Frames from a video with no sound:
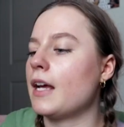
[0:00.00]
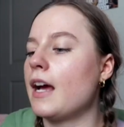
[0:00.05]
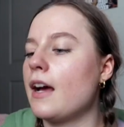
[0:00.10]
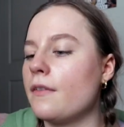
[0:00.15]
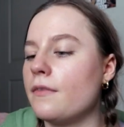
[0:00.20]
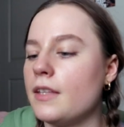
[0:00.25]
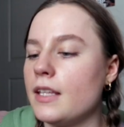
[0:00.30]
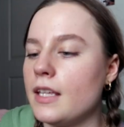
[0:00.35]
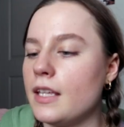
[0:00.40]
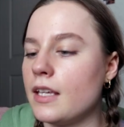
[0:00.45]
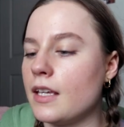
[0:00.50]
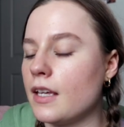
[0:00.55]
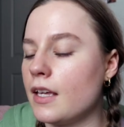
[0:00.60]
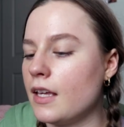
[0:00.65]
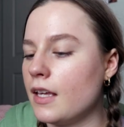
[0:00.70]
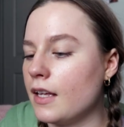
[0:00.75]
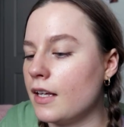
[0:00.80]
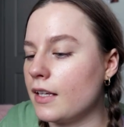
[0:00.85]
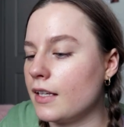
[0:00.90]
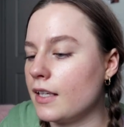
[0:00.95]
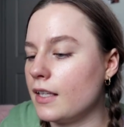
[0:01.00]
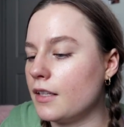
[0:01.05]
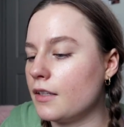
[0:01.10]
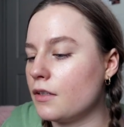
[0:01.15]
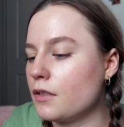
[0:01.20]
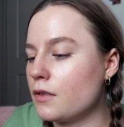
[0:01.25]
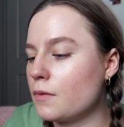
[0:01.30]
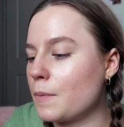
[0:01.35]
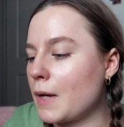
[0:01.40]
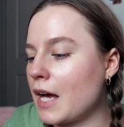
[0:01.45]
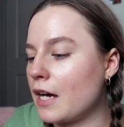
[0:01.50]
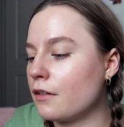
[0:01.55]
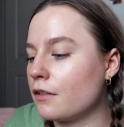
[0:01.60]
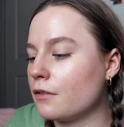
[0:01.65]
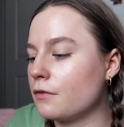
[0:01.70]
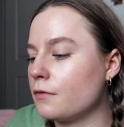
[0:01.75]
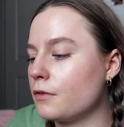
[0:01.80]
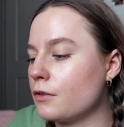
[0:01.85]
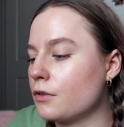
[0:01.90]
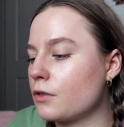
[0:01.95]
have the Kiehl's
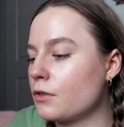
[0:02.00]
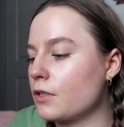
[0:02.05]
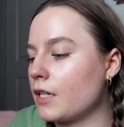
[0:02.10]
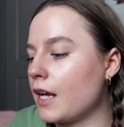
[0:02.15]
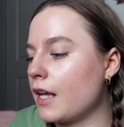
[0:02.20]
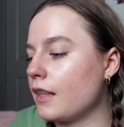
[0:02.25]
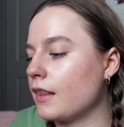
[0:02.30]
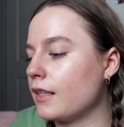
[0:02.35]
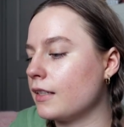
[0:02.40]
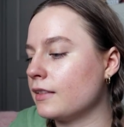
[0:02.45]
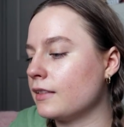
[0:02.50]
Powerful Strength